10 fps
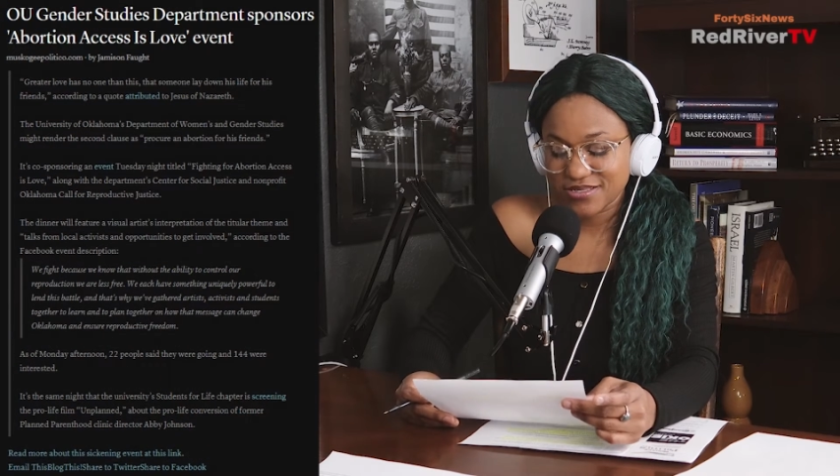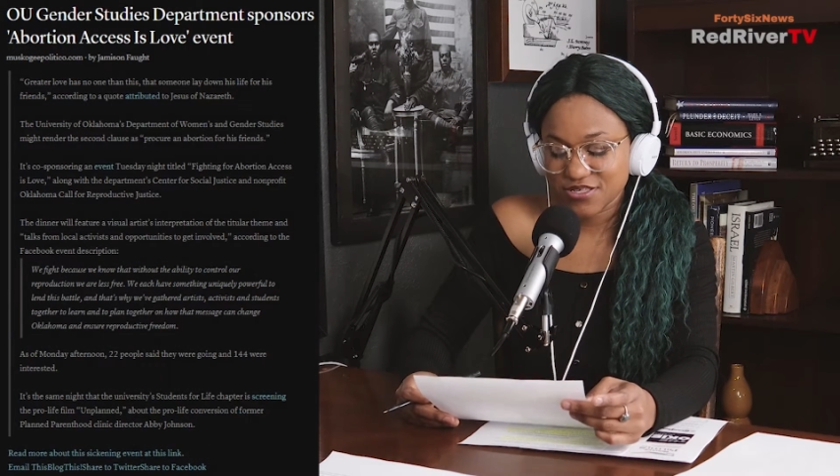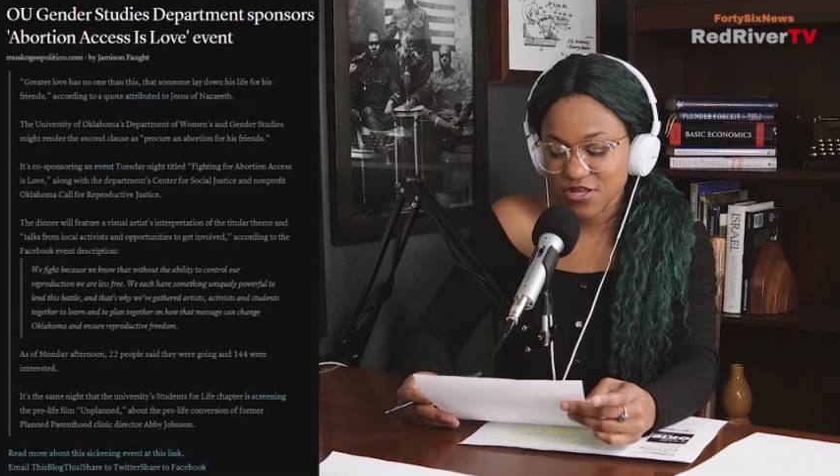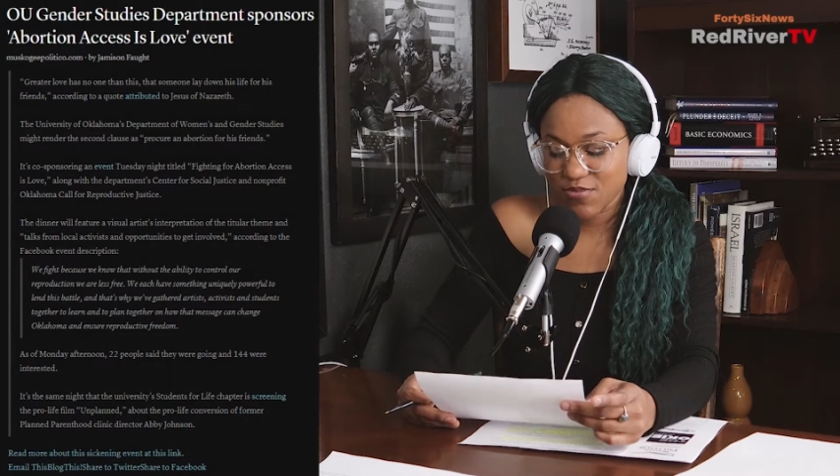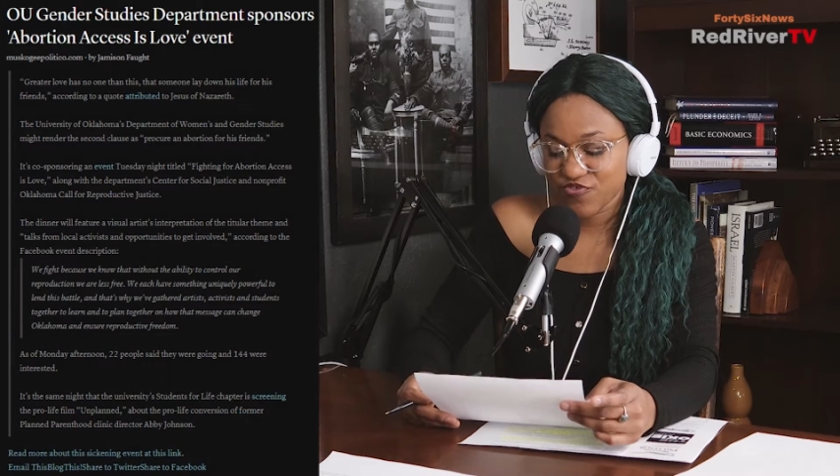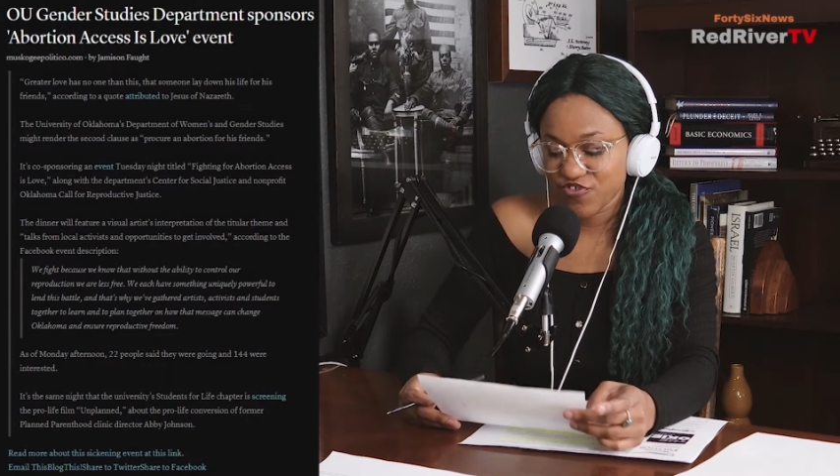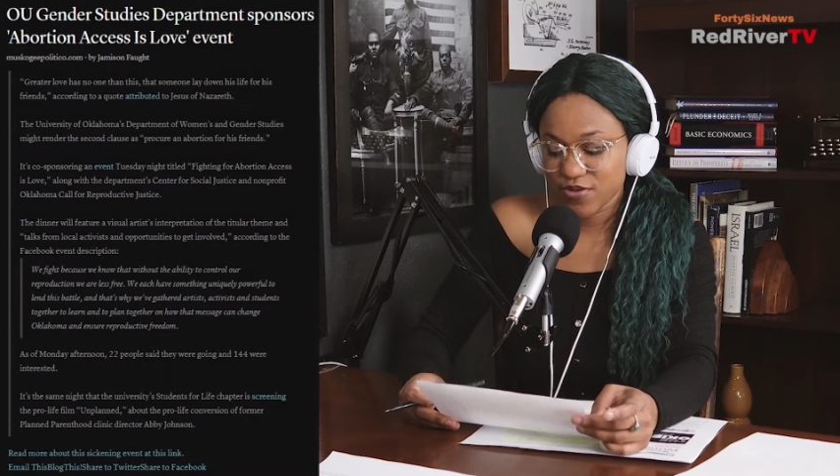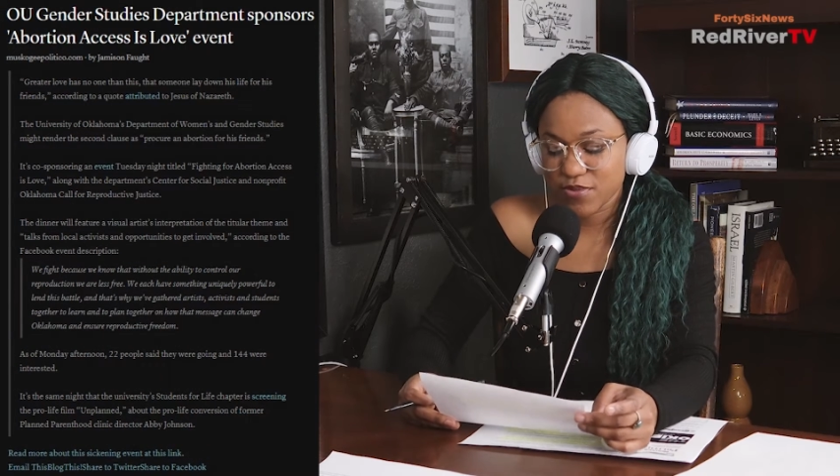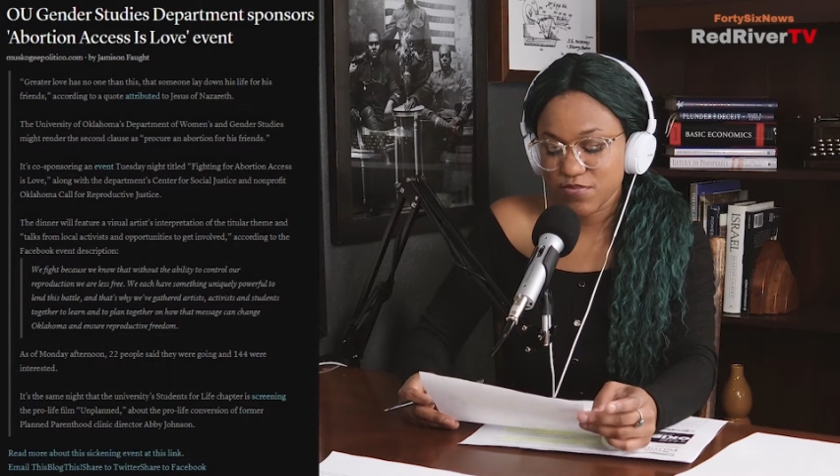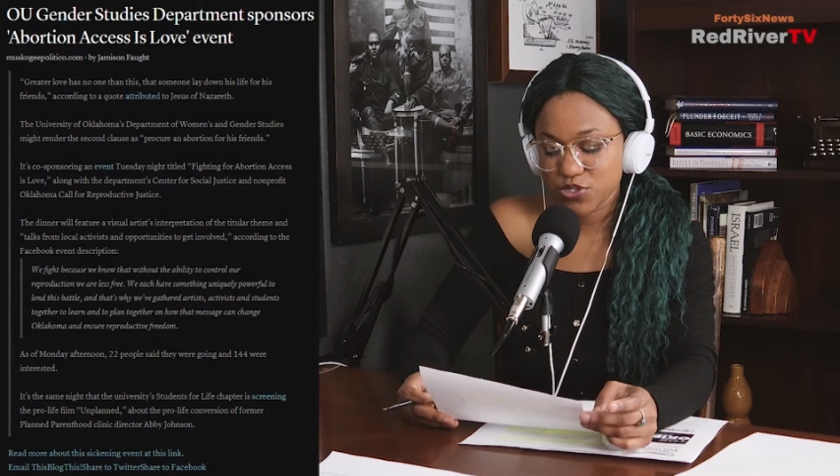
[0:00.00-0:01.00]
This comes
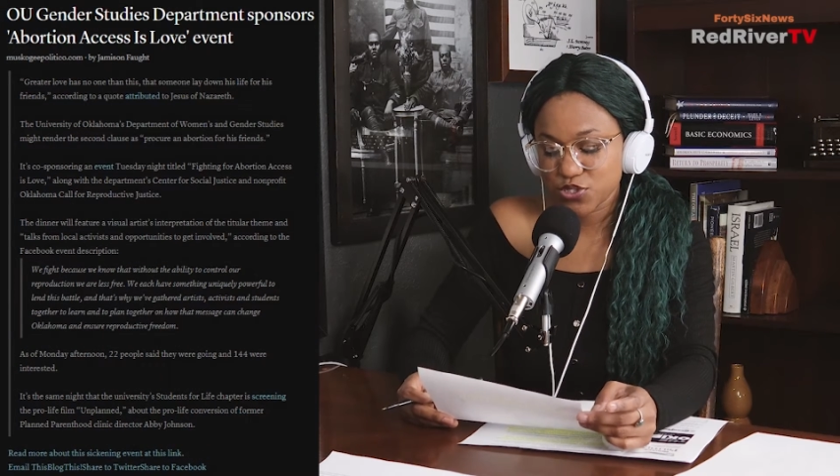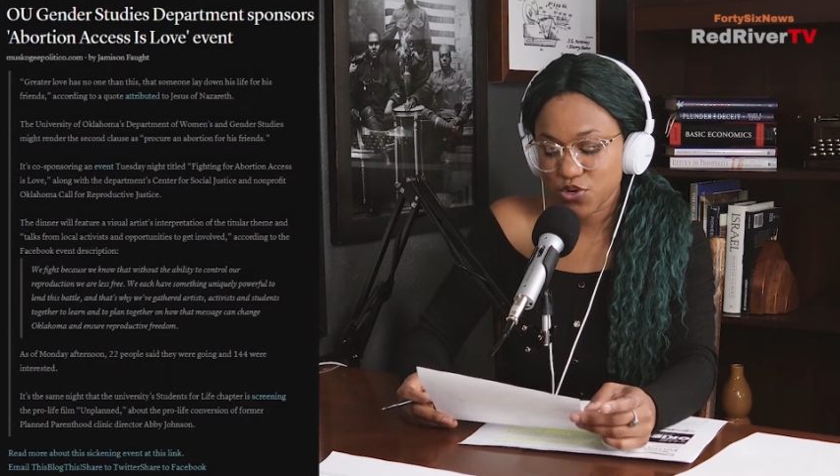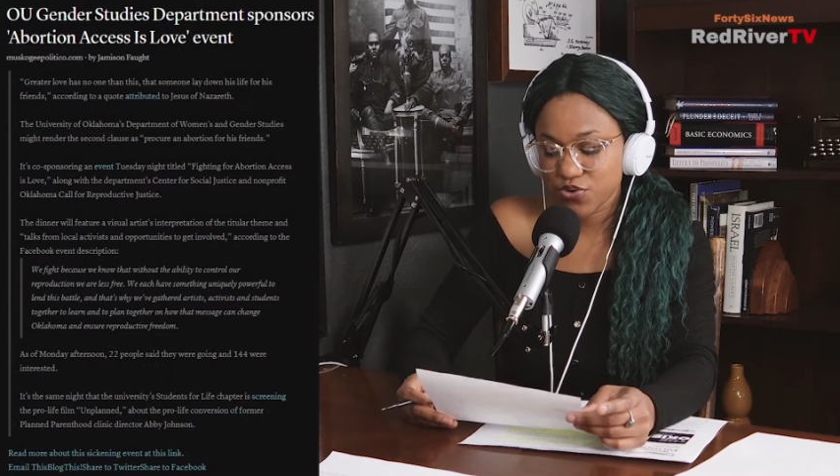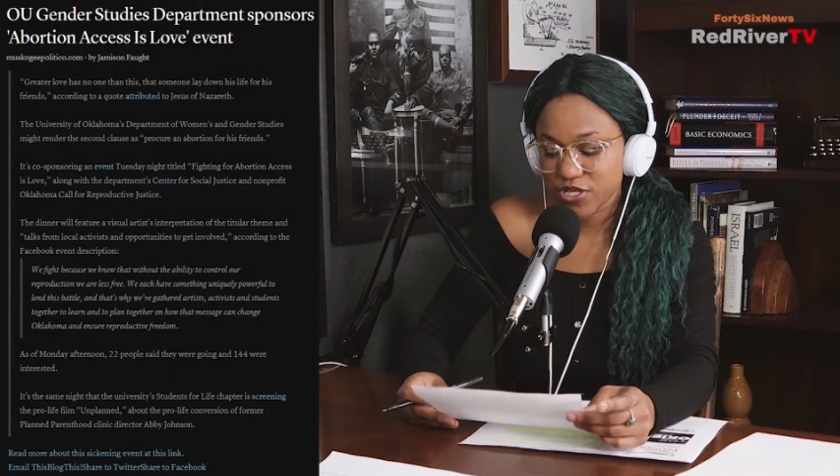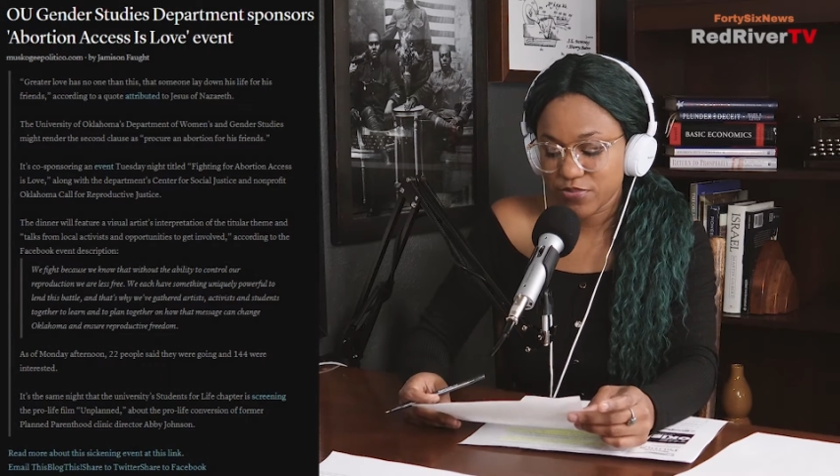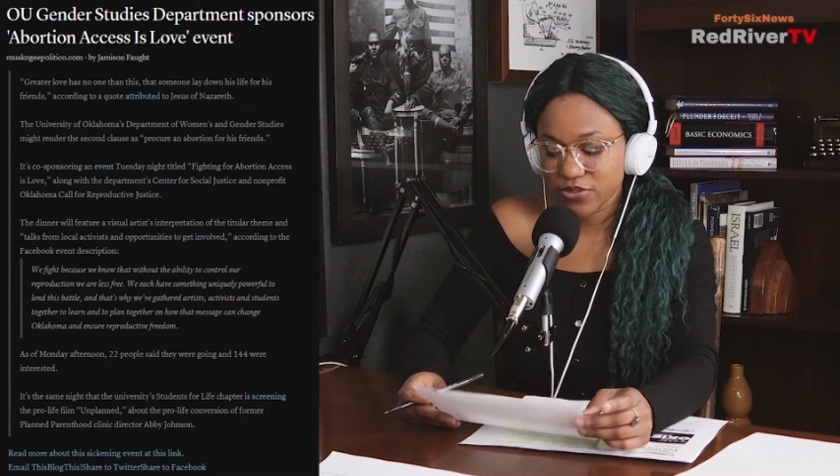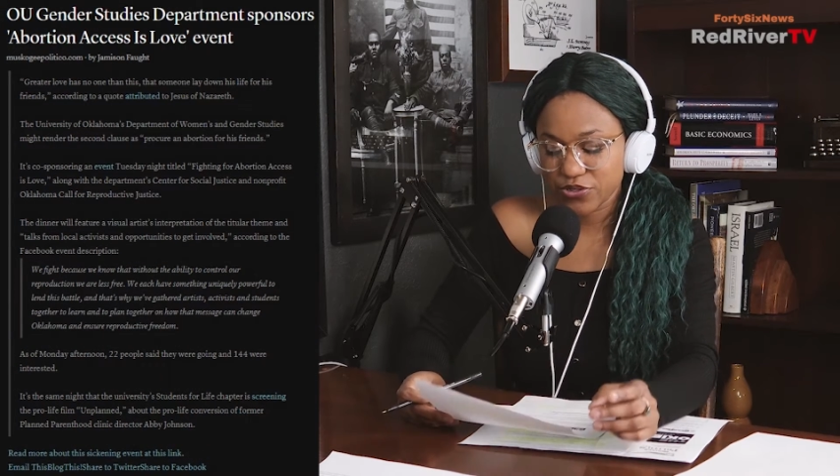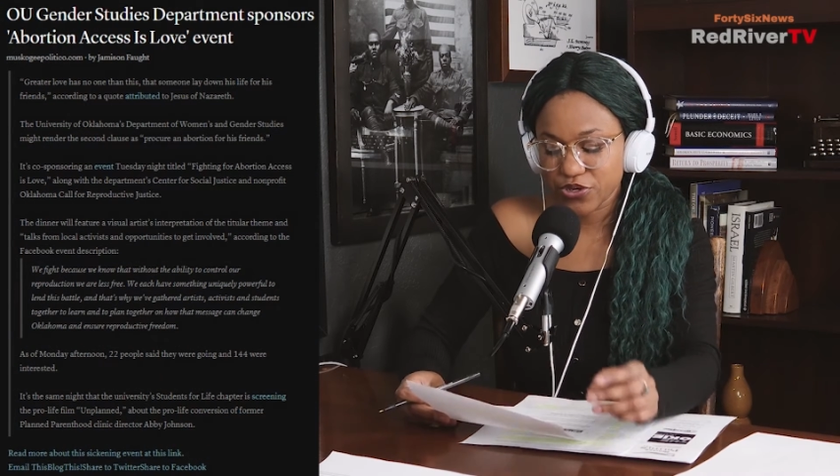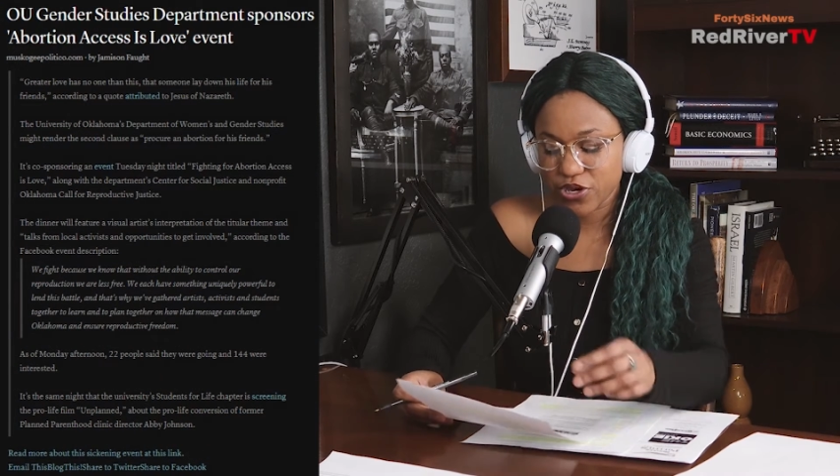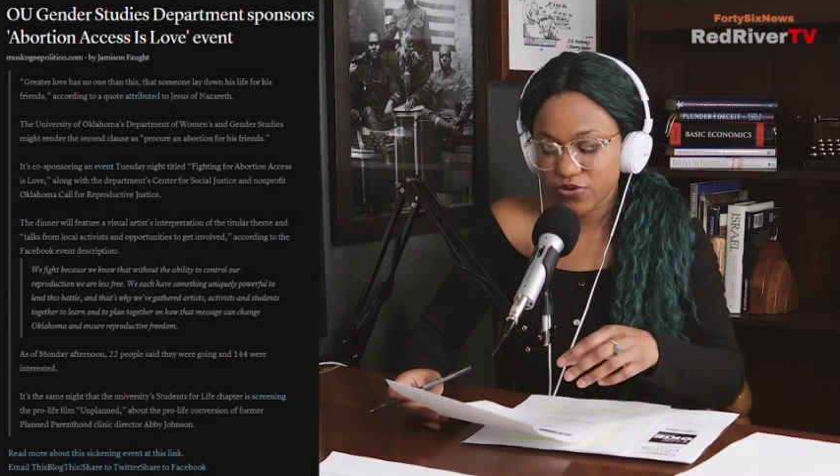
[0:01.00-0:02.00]
from Muskogee
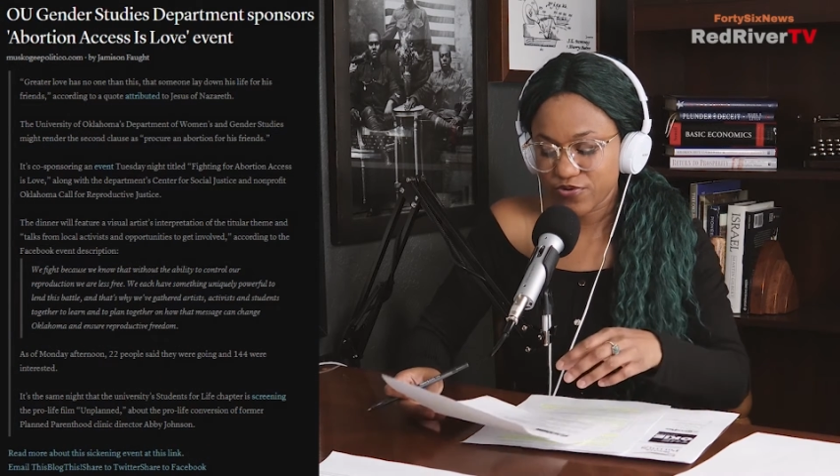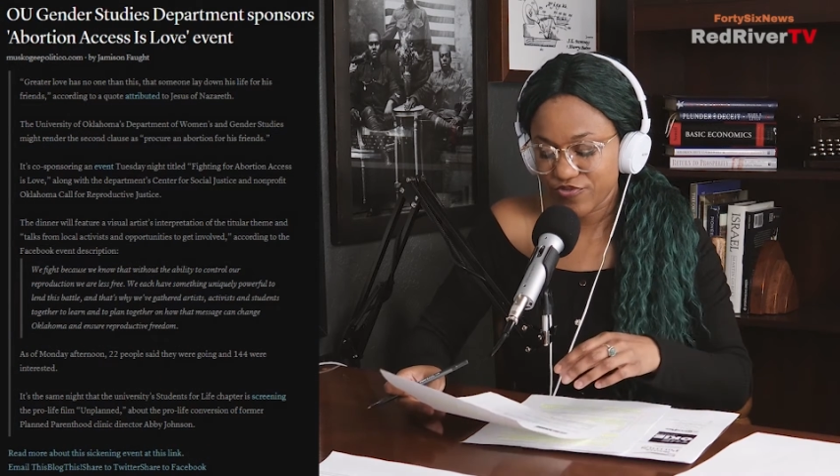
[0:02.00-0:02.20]
Politico.